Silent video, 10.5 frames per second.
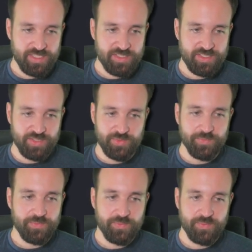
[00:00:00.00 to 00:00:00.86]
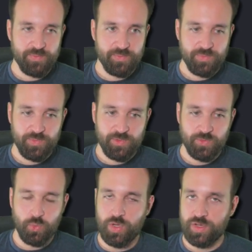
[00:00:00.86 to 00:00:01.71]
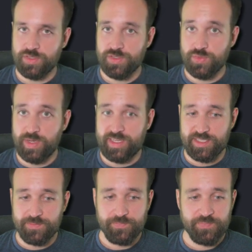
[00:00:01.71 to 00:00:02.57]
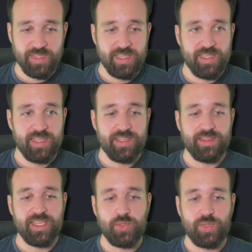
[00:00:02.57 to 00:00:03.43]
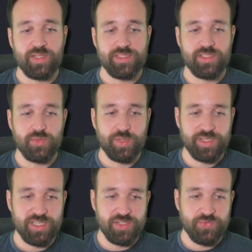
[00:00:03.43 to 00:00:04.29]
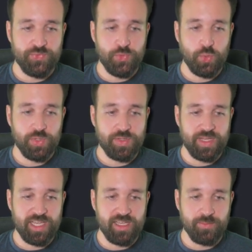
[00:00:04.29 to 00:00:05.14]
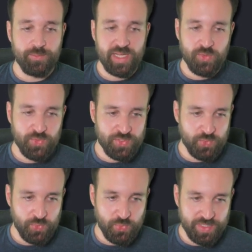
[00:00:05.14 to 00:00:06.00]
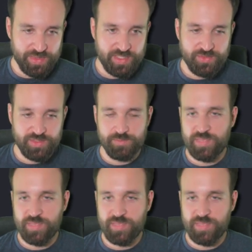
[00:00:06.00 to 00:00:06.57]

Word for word: So works great. Now we also want to go forward and backward with those